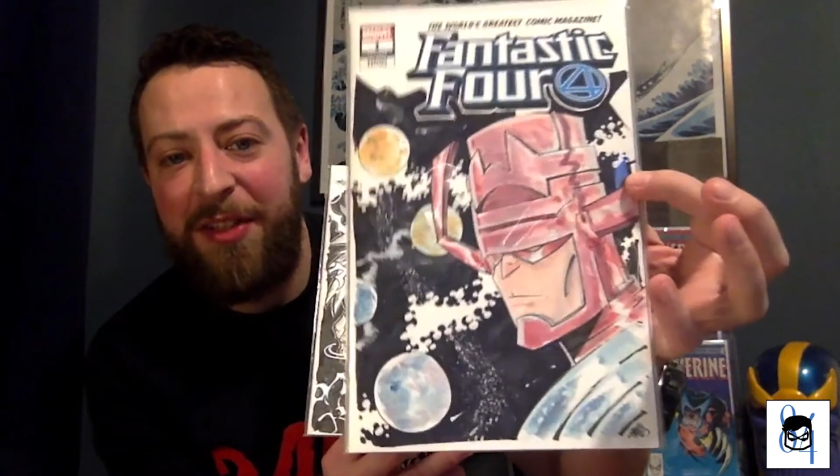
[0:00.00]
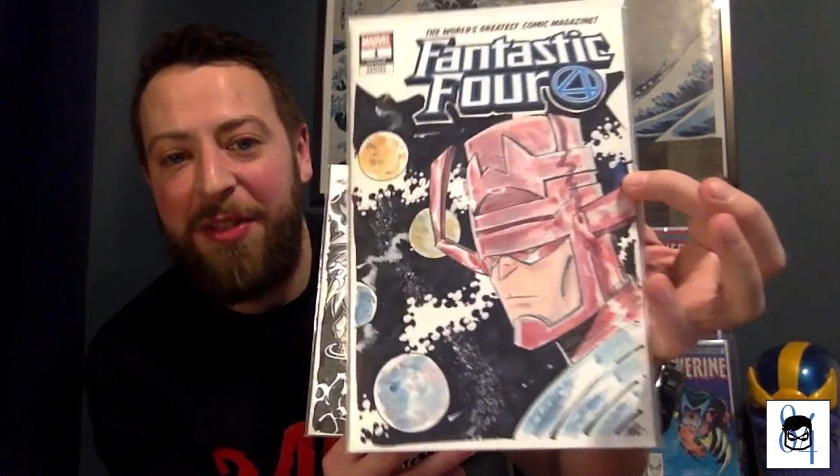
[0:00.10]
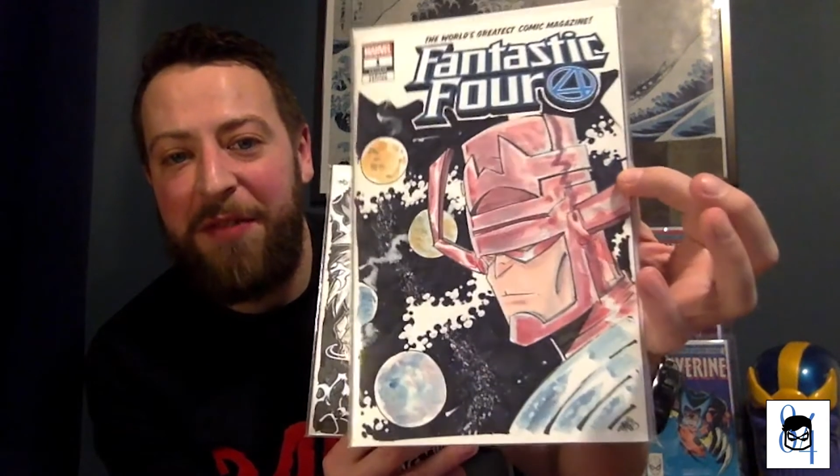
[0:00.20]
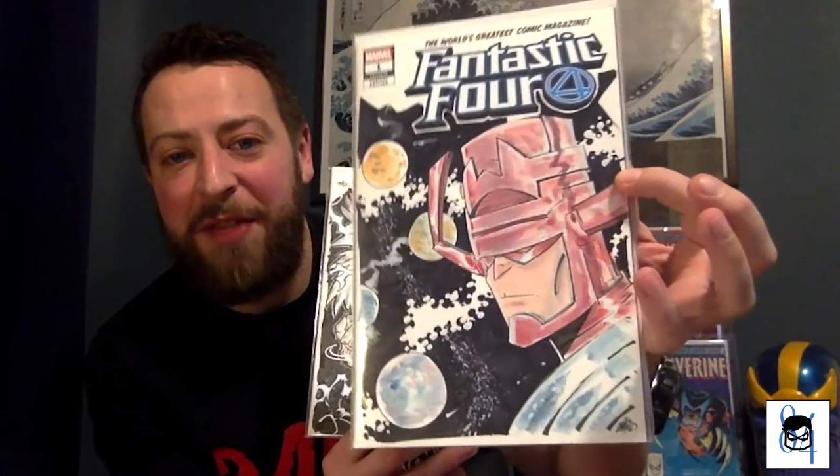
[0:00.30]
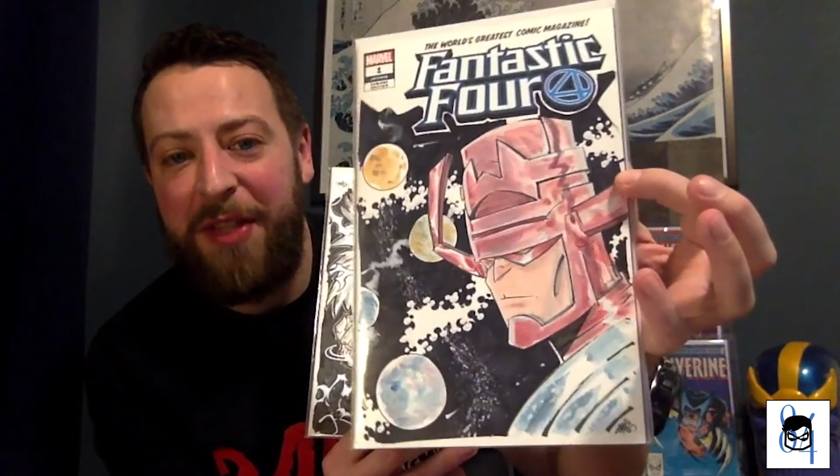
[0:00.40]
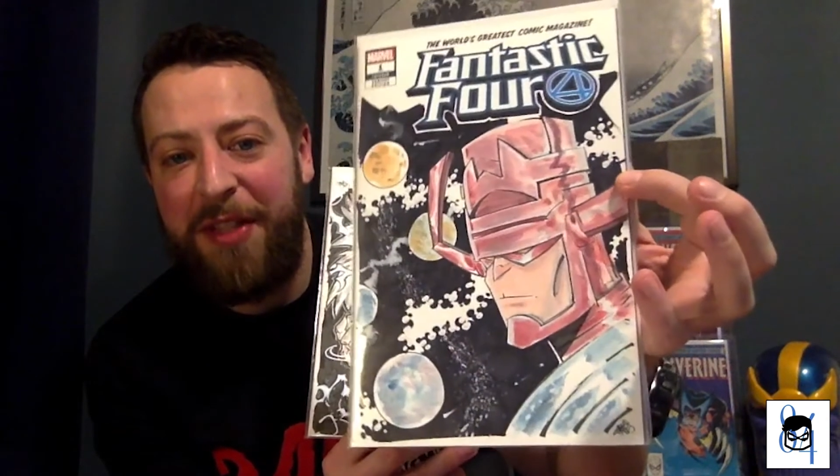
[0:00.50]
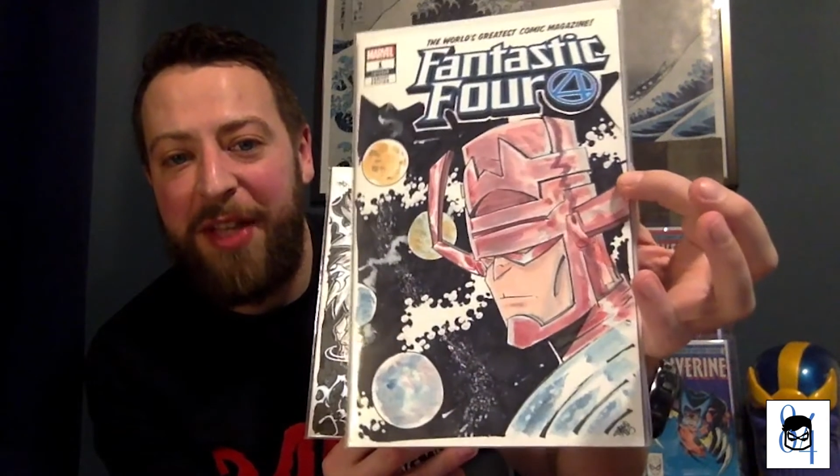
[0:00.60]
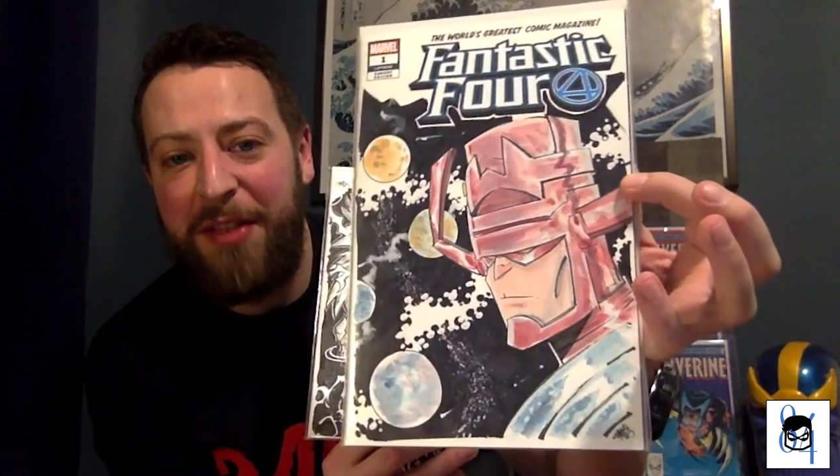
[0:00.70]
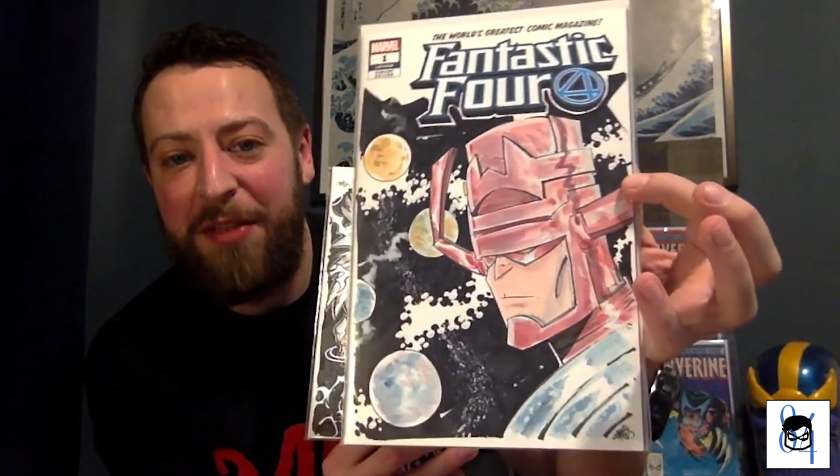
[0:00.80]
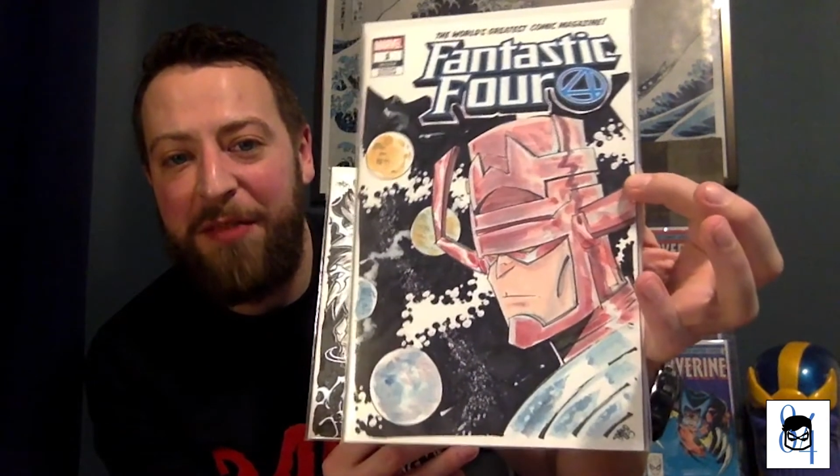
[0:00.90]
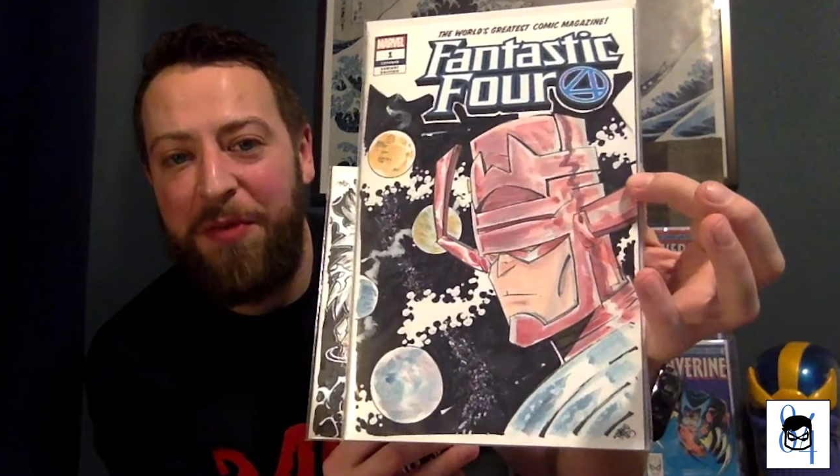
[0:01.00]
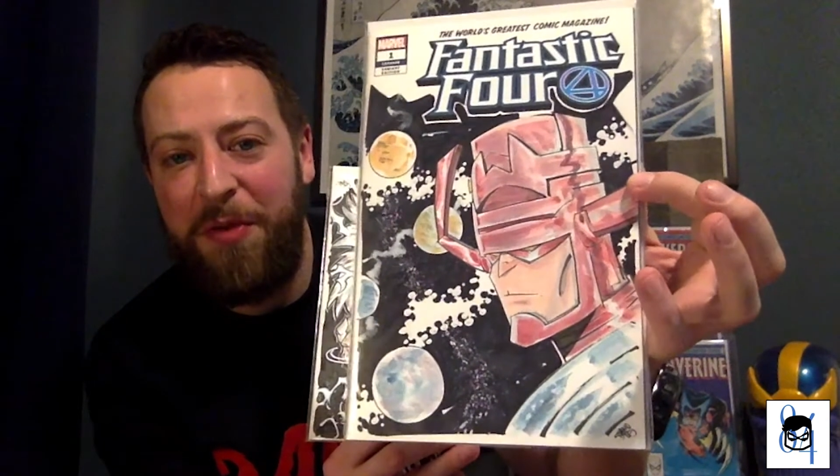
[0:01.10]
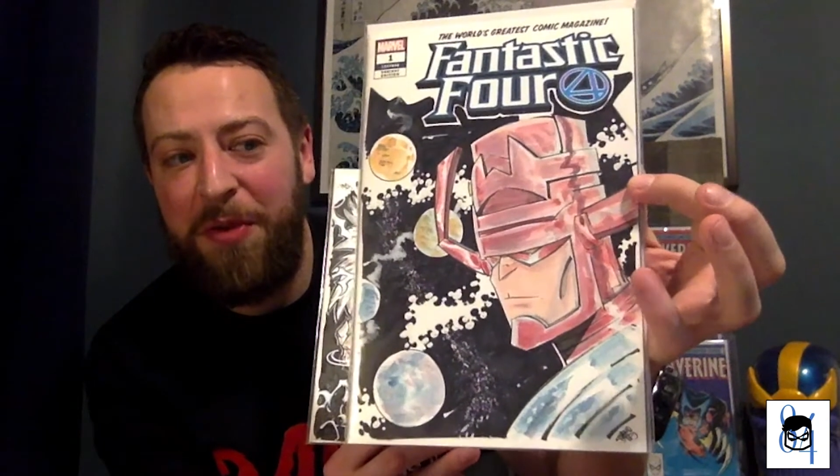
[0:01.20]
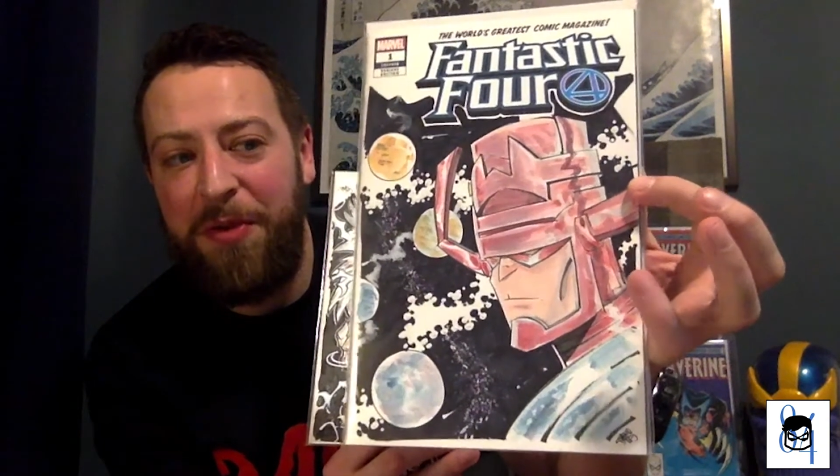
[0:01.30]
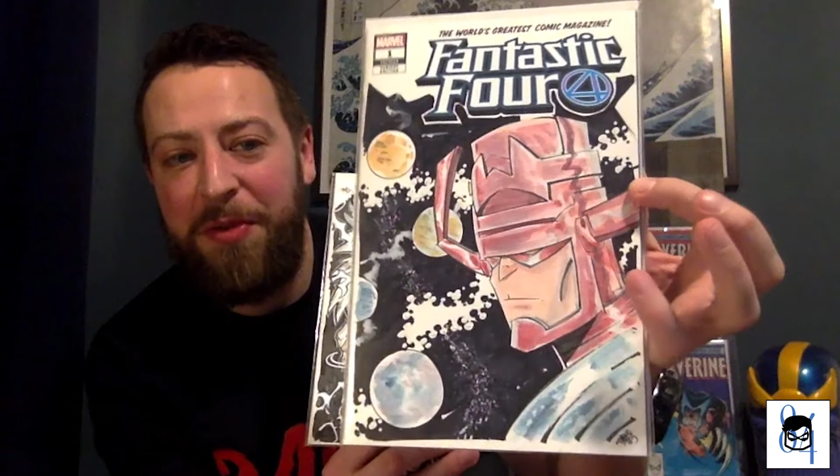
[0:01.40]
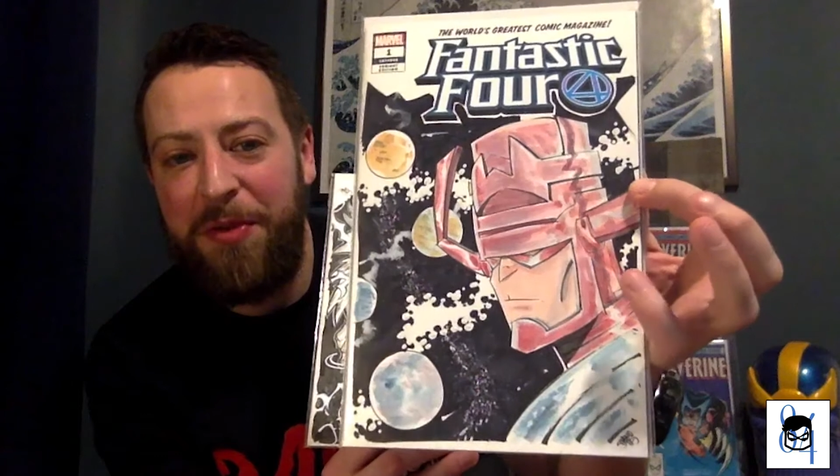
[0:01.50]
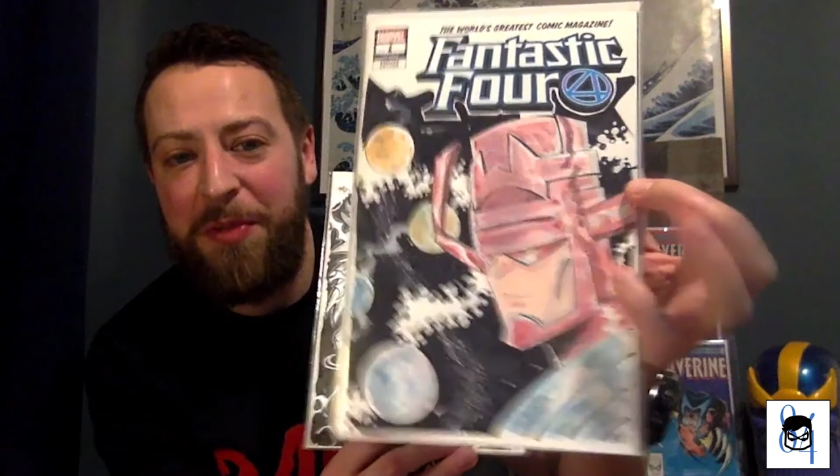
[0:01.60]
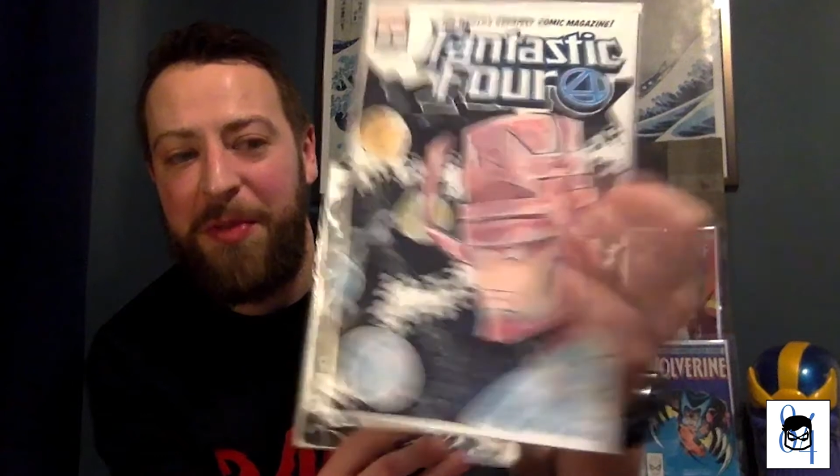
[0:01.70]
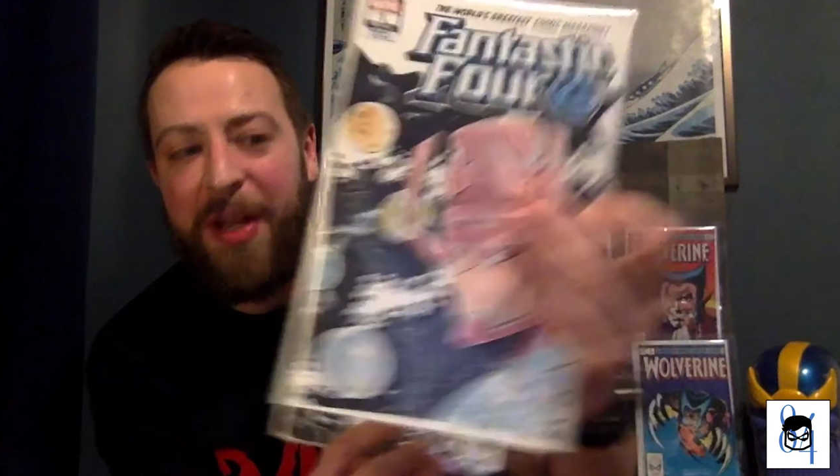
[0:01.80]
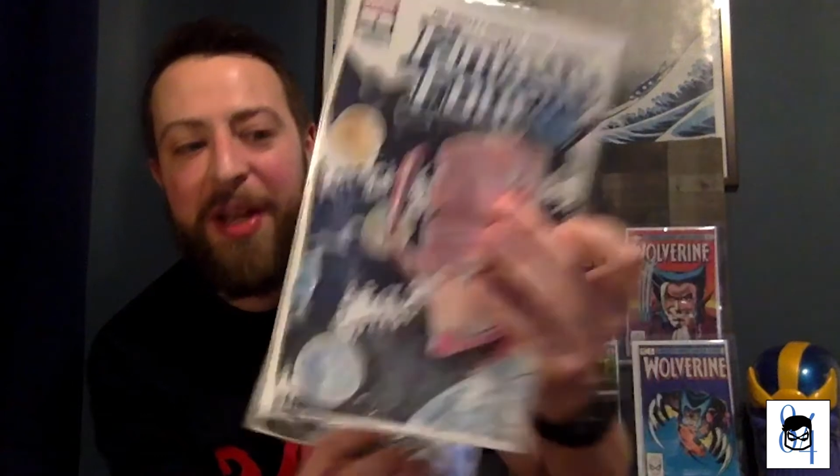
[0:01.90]
on this Fantastic Four, which
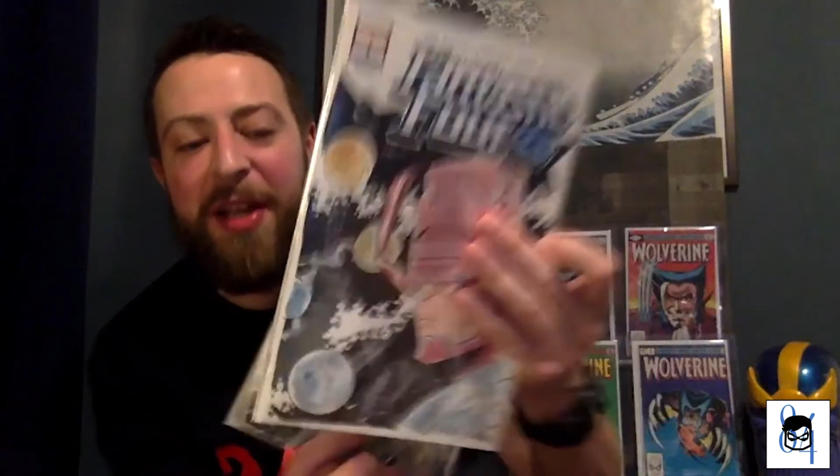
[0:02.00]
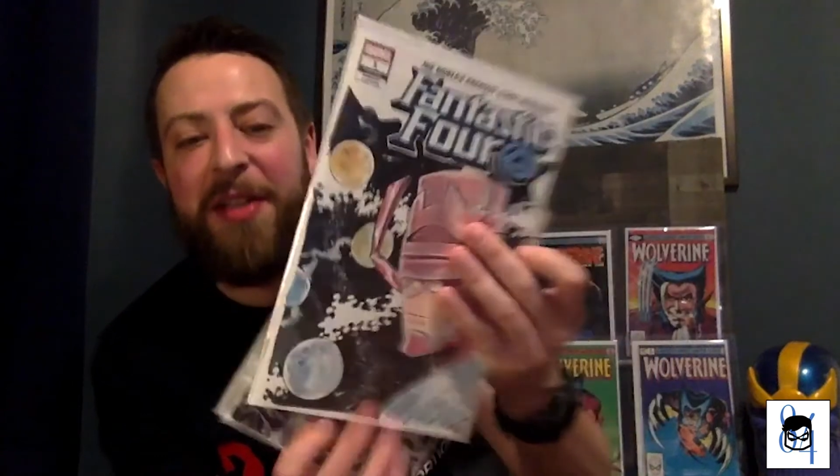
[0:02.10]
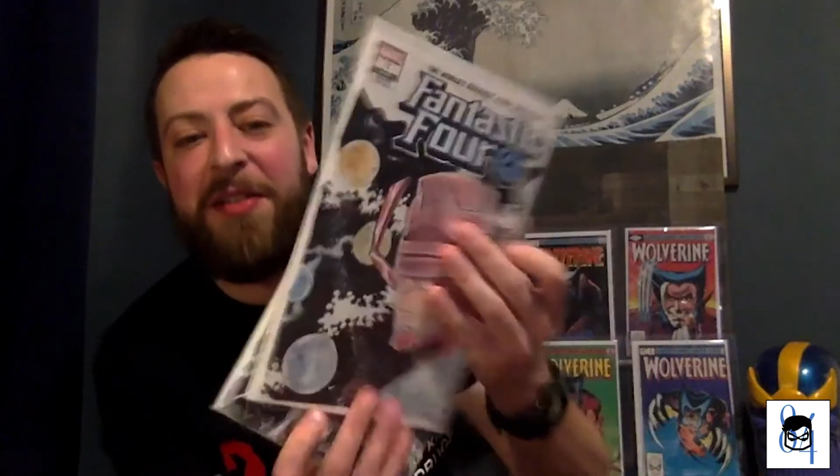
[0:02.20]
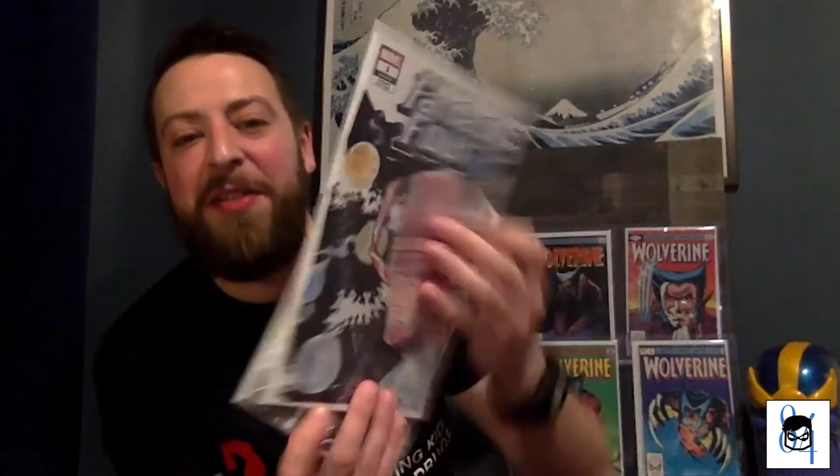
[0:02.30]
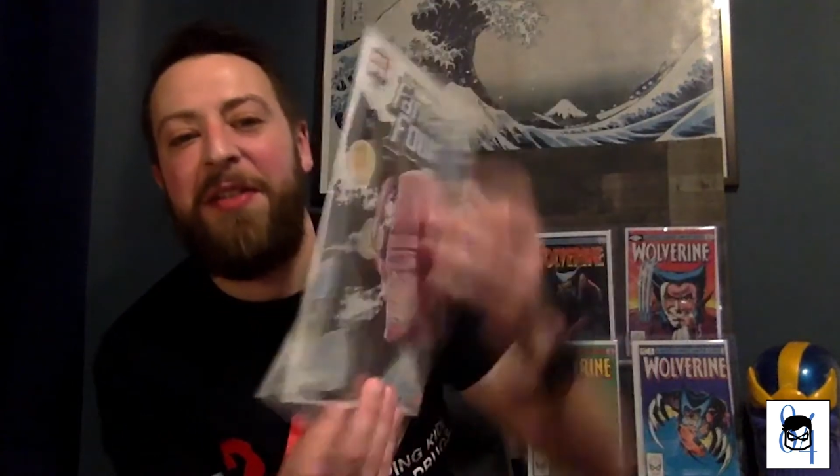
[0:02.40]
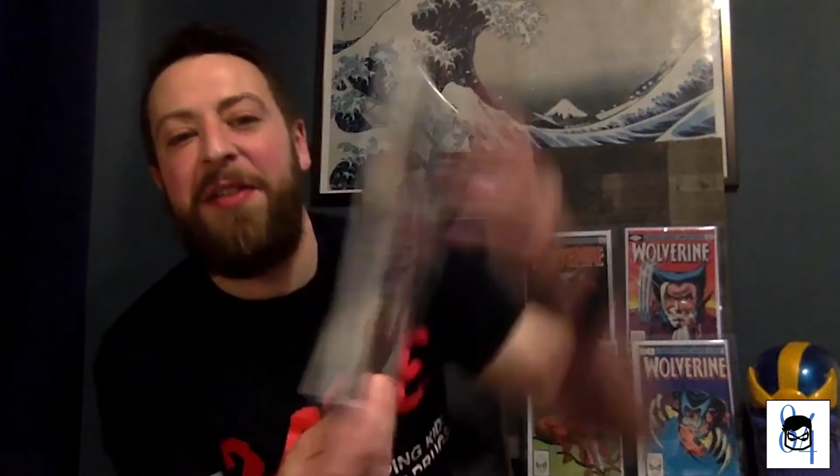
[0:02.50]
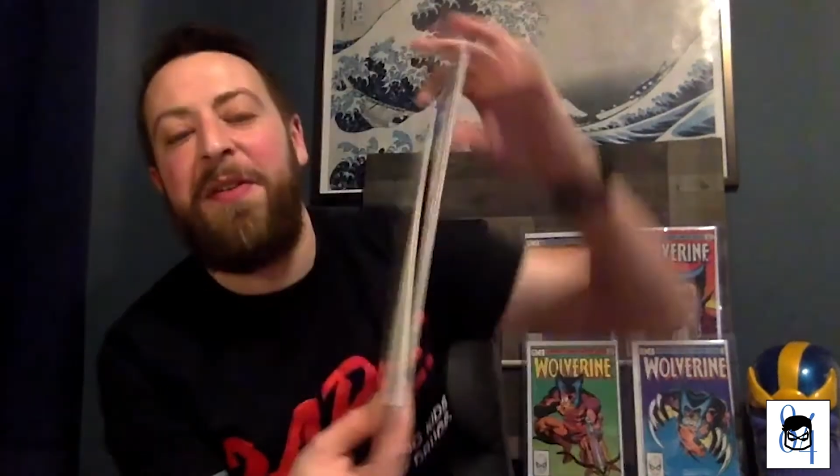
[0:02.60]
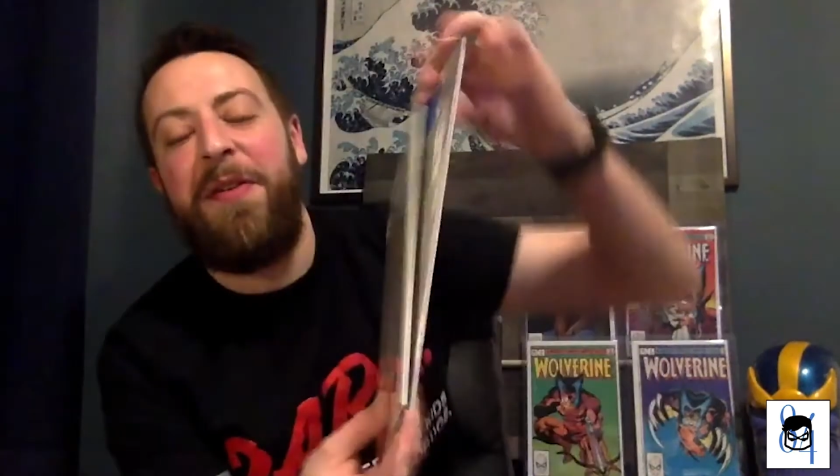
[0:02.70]
is badass.